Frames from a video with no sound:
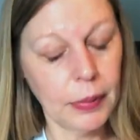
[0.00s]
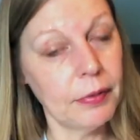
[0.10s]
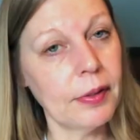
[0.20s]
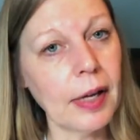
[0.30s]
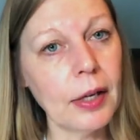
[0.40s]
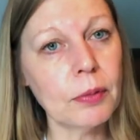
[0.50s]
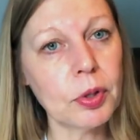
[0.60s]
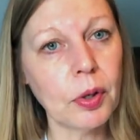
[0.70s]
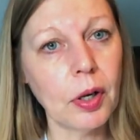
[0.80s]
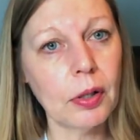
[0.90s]
But if you sign up
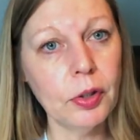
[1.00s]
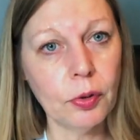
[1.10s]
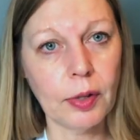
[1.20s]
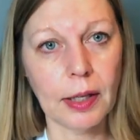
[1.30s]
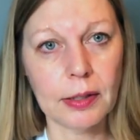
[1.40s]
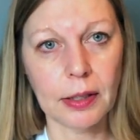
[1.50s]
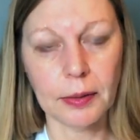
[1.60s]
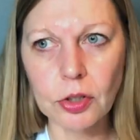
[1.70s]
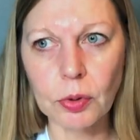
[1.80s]
to her newsletter,